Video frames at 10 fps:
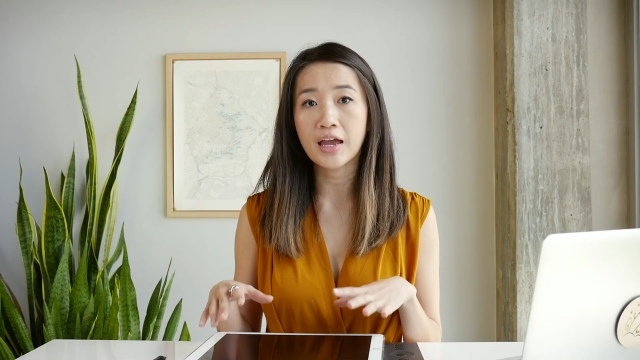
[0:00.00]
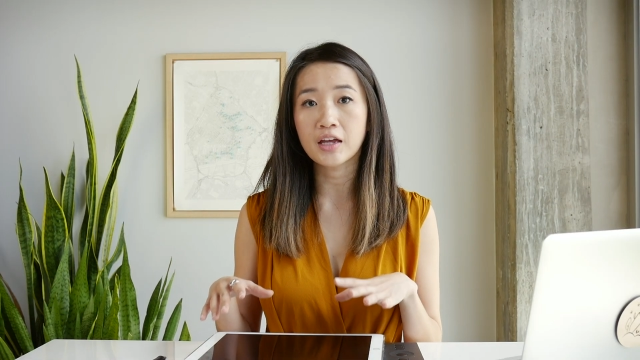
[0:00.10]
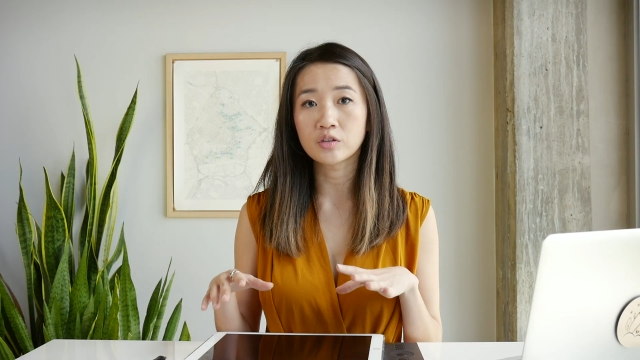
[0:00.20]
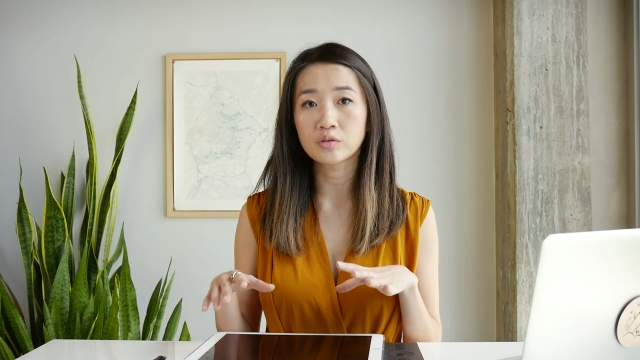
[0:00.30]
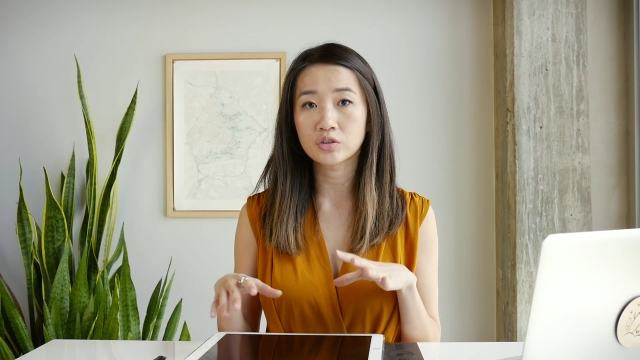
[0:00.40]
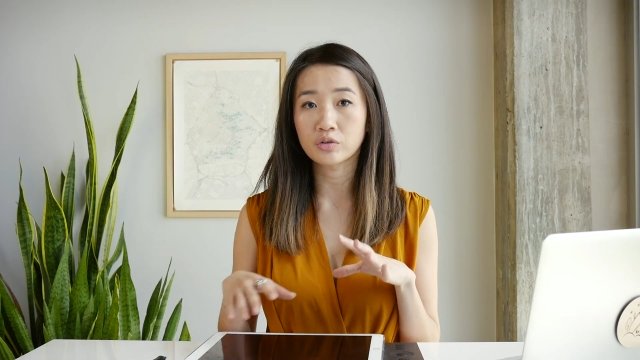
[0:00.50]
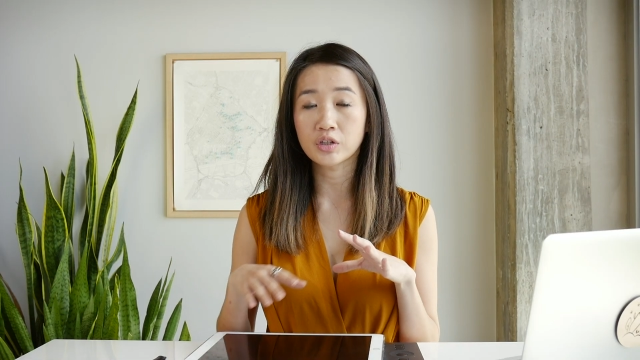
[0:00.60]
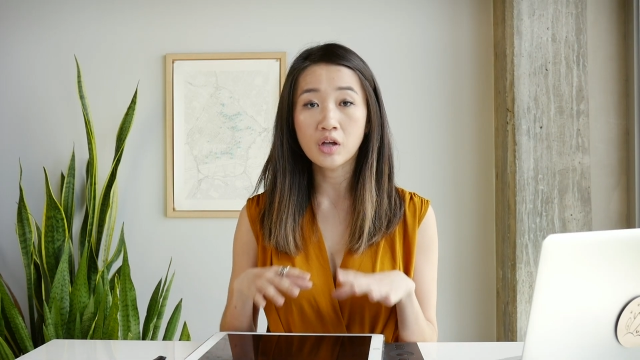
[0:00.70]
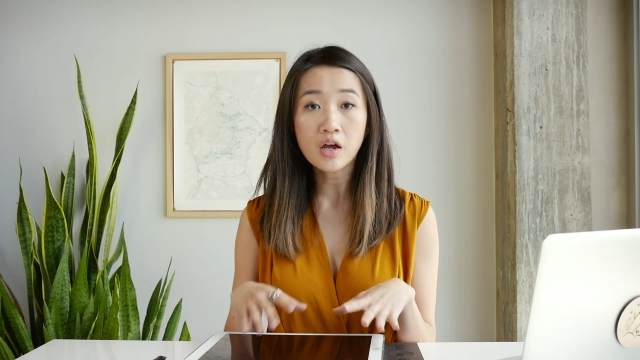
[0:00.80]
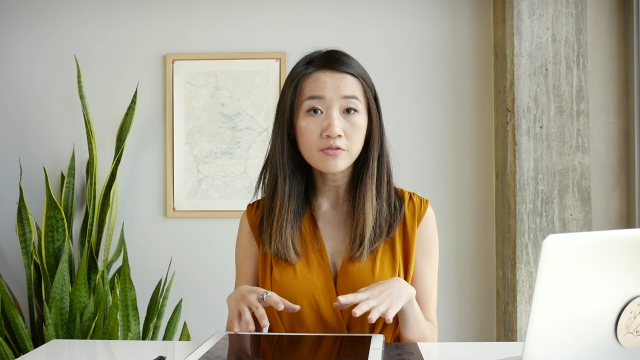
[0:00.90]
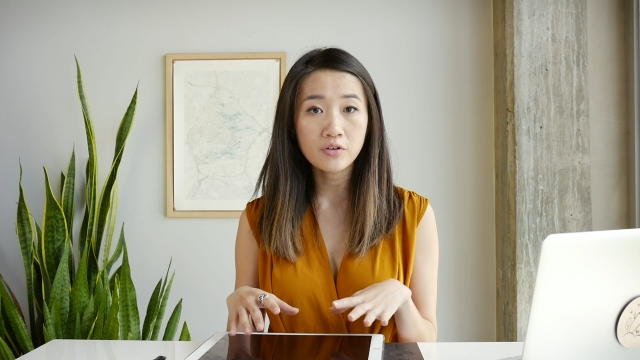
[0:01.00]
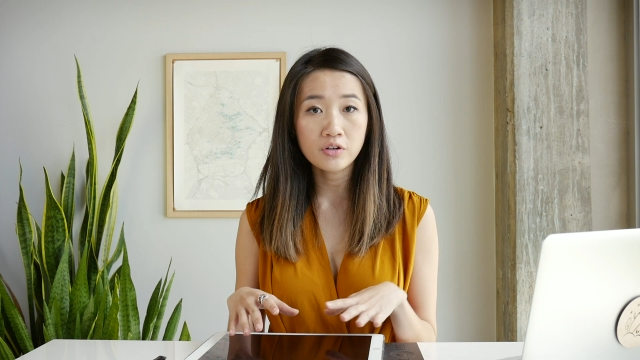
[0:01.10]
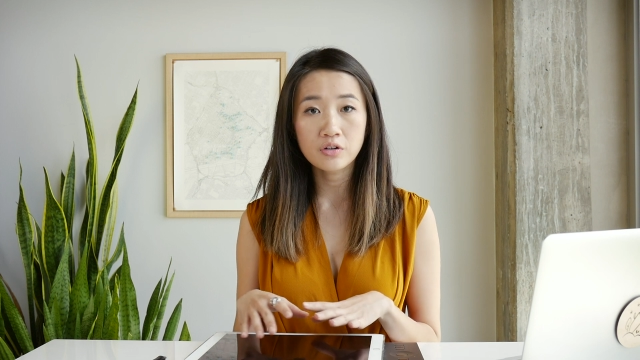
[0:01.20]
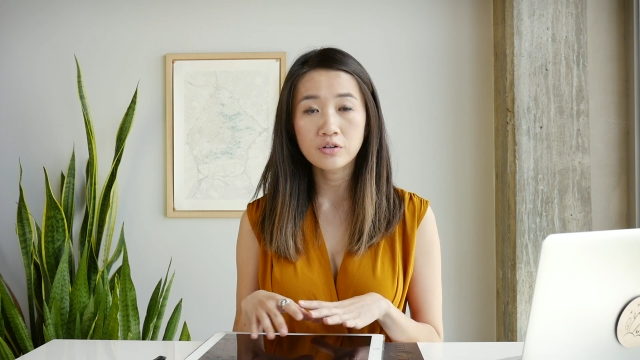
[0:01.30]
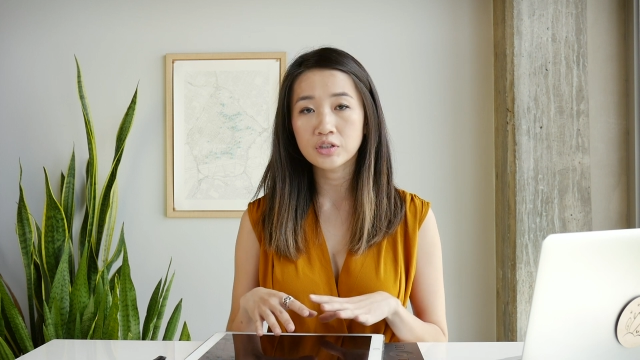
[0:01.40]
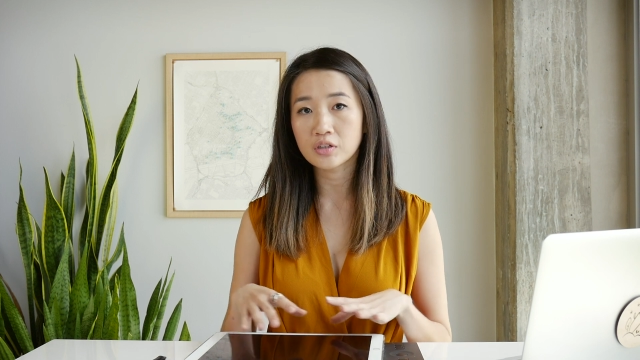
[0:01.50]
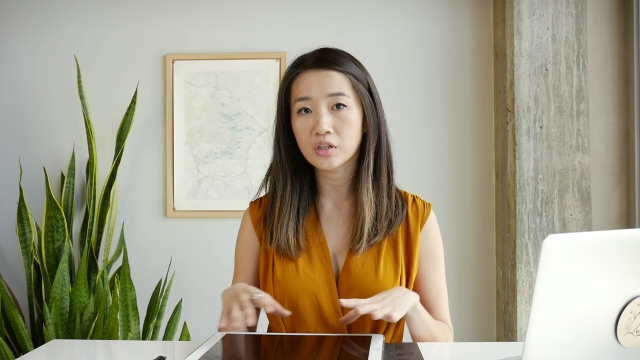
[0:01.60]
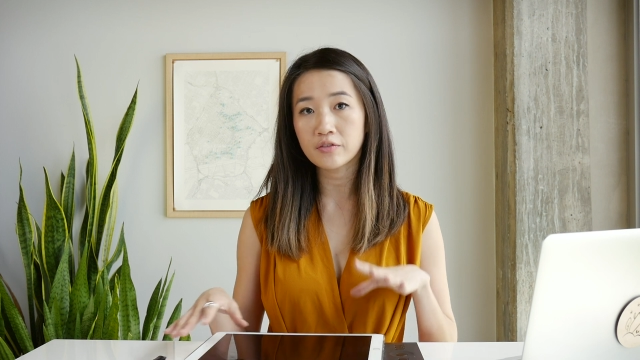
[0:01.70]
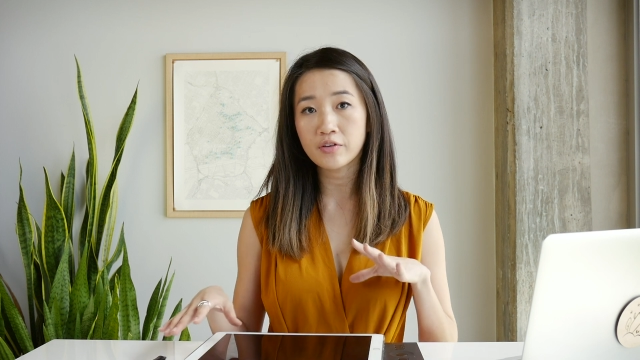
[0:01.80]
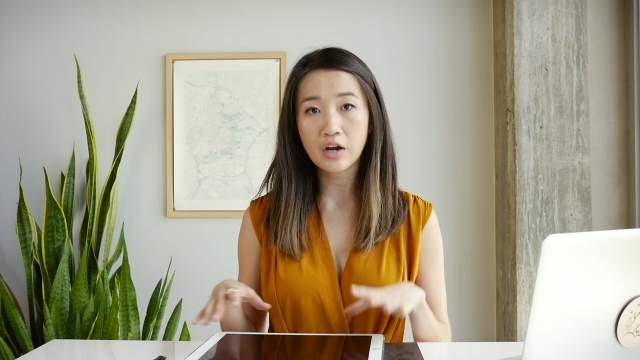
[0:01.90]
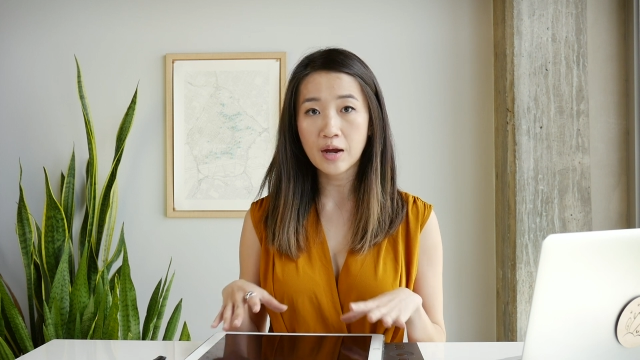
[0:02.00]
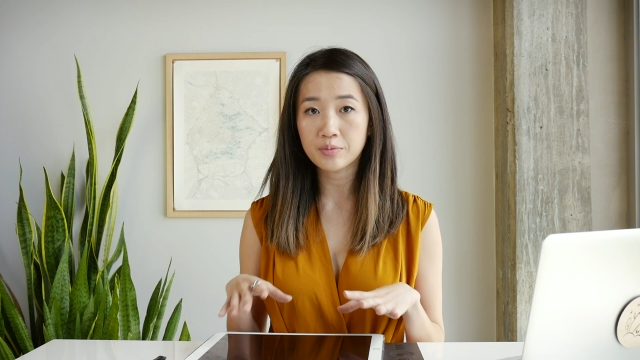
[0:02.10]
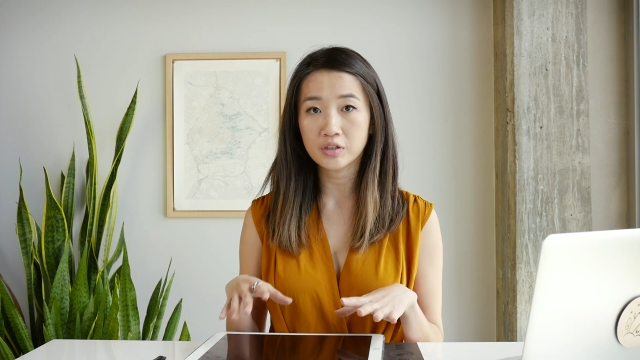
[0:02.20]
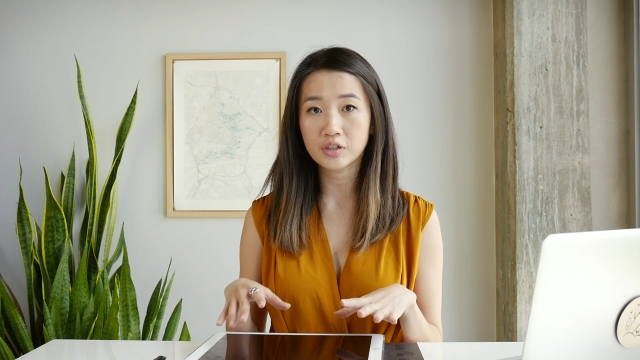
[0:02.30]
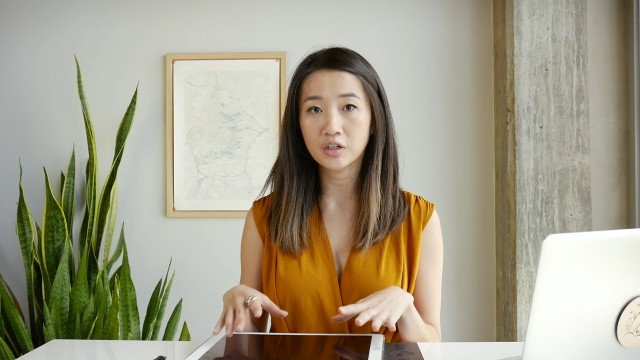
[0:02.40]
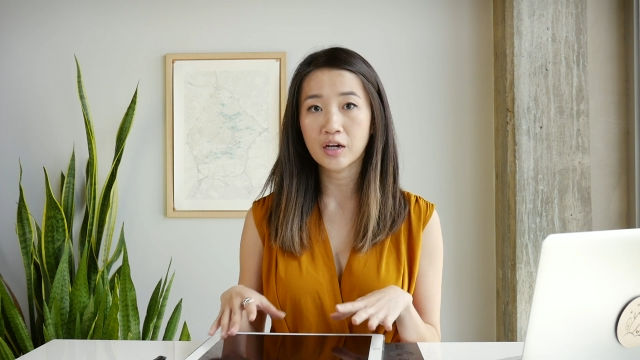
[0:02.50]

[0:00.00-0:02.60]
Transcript: and you were storing a lot of photos and a lot of other apps on here,